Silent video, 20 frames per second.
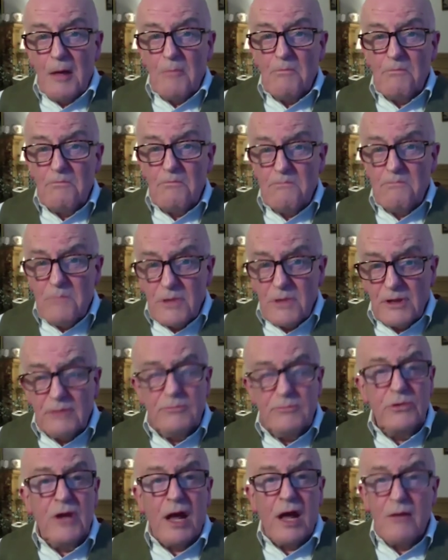
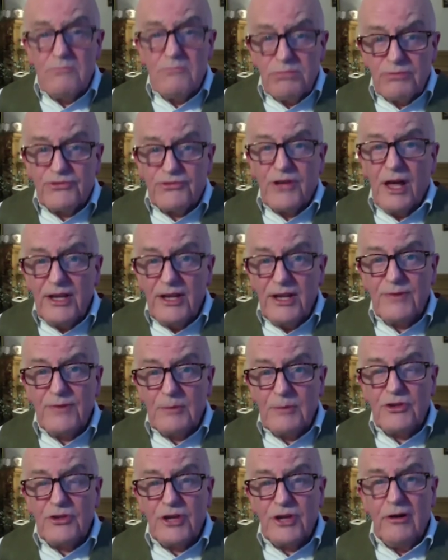You know, scientific
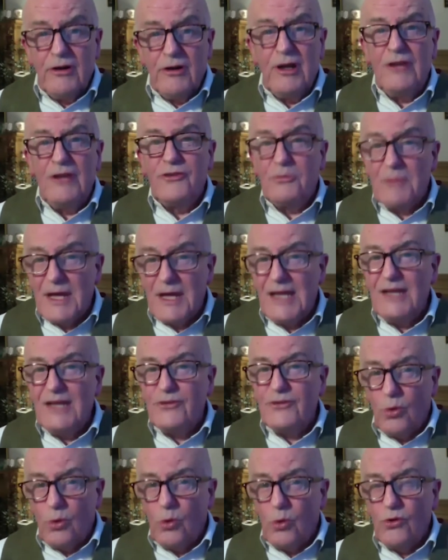materialism is
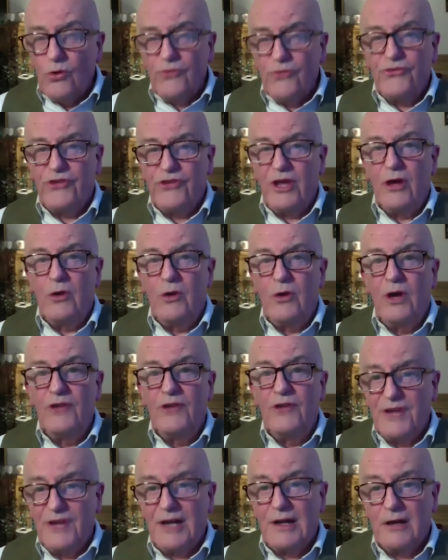also a
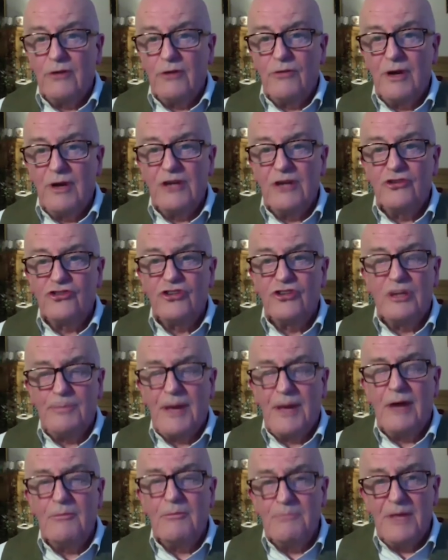declaration
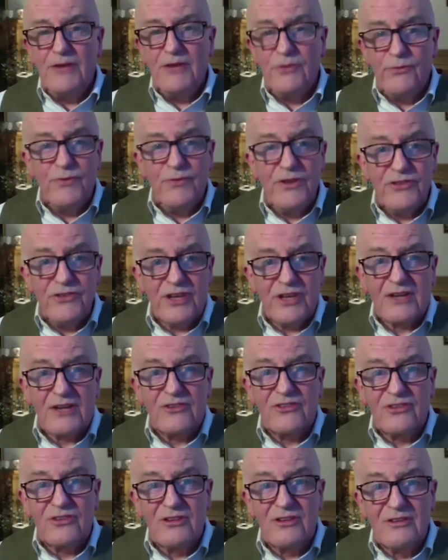about metaphysics.